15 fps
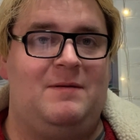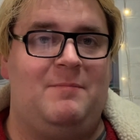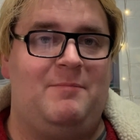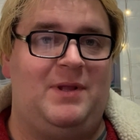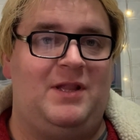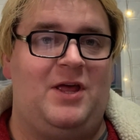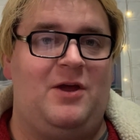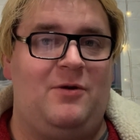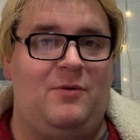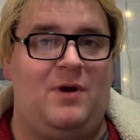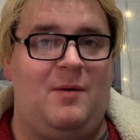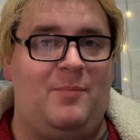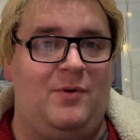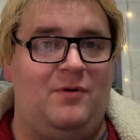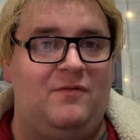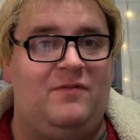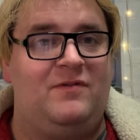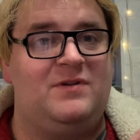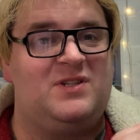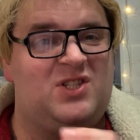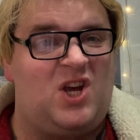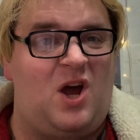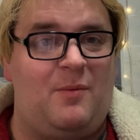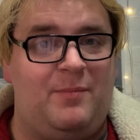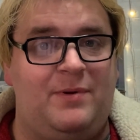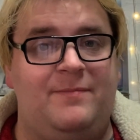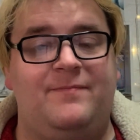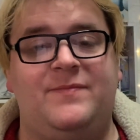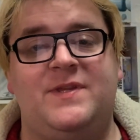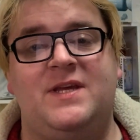below, above, top.
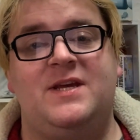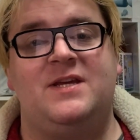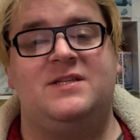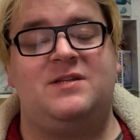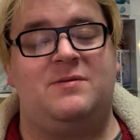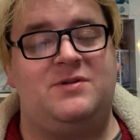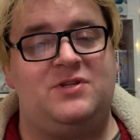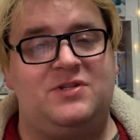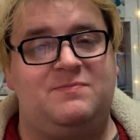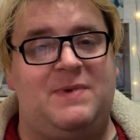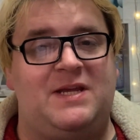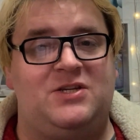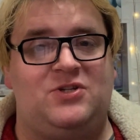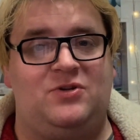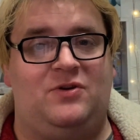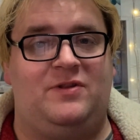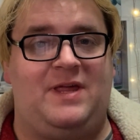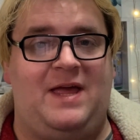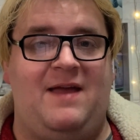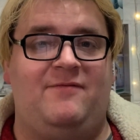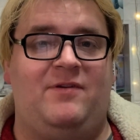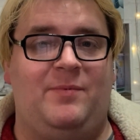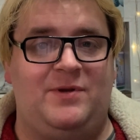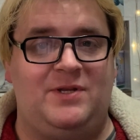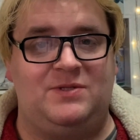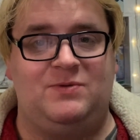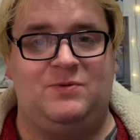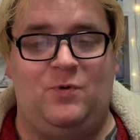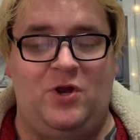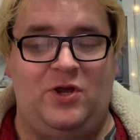So it just makes sure that
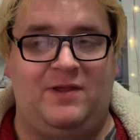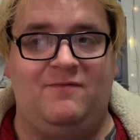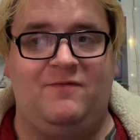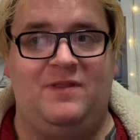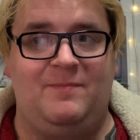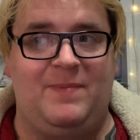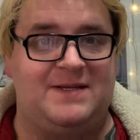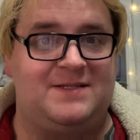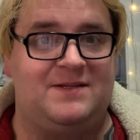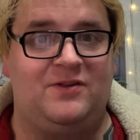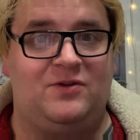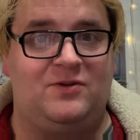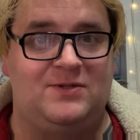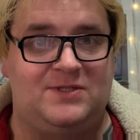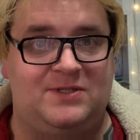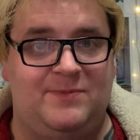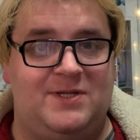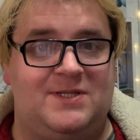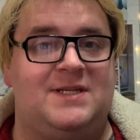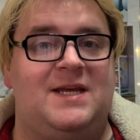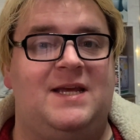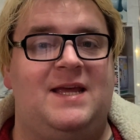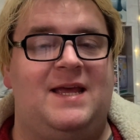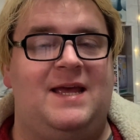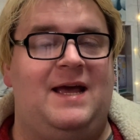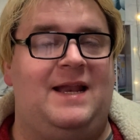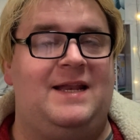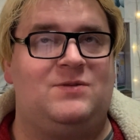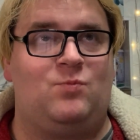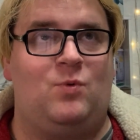everybody's working for the best of the customers,
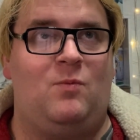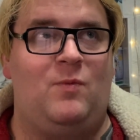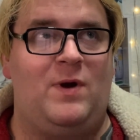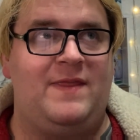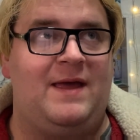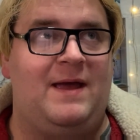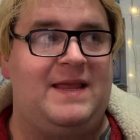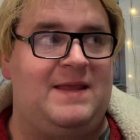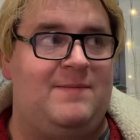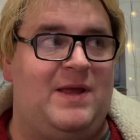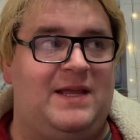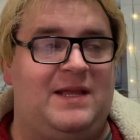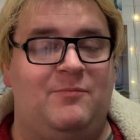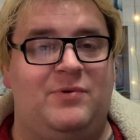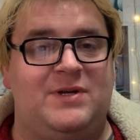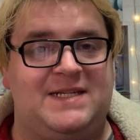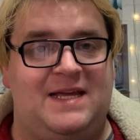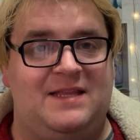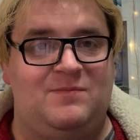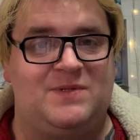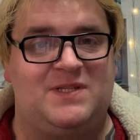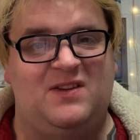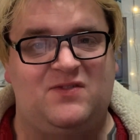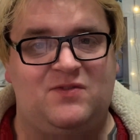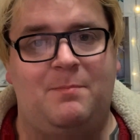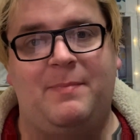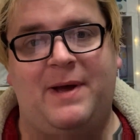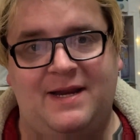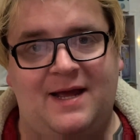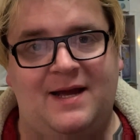and it's one way that eBay can protect themselves from
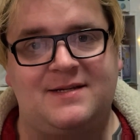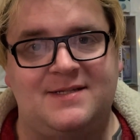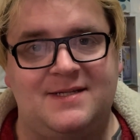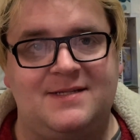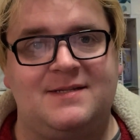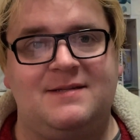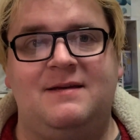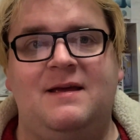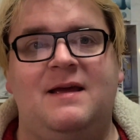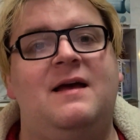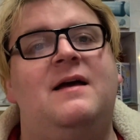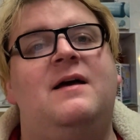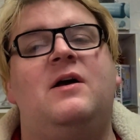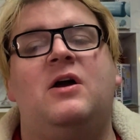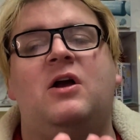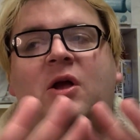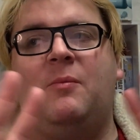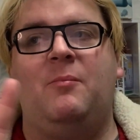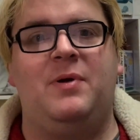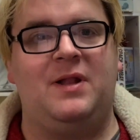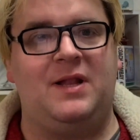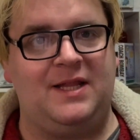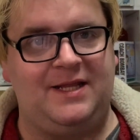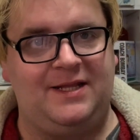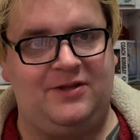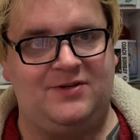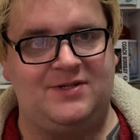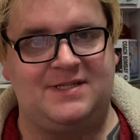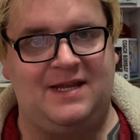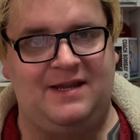bad actors. Completely
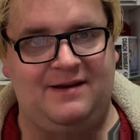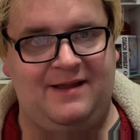understand